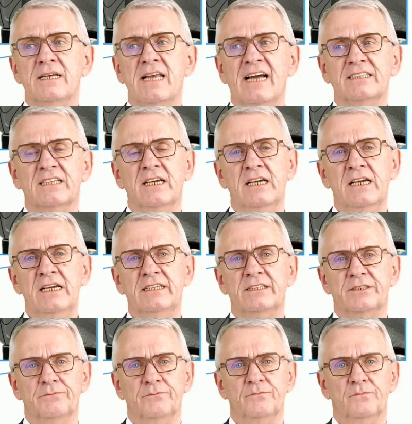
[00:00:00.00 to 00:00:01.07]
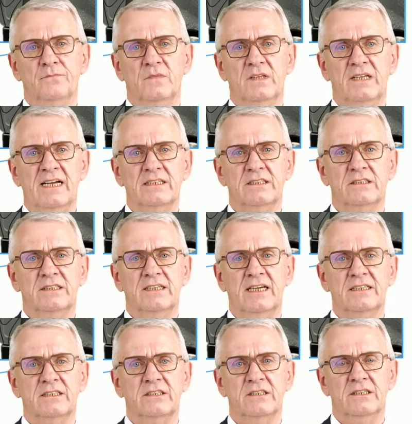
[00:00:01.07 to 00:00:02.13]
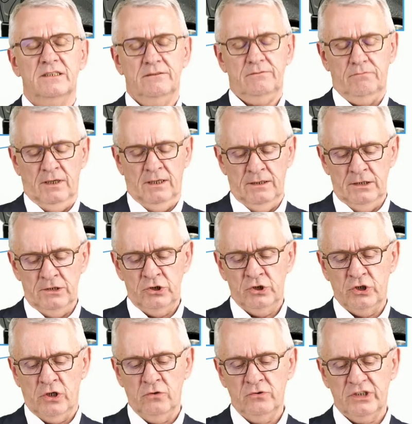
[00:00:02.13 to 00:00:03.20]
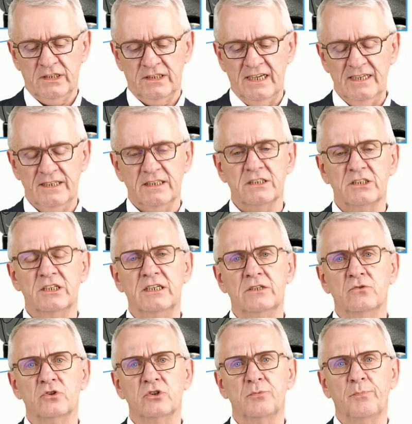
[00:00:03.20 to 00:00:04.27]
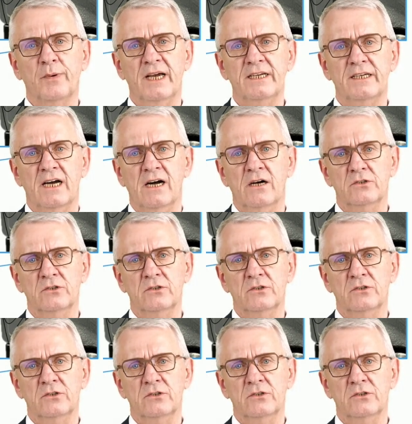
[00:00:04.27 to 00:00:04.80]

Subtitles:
That heat that shows a tendency to spreads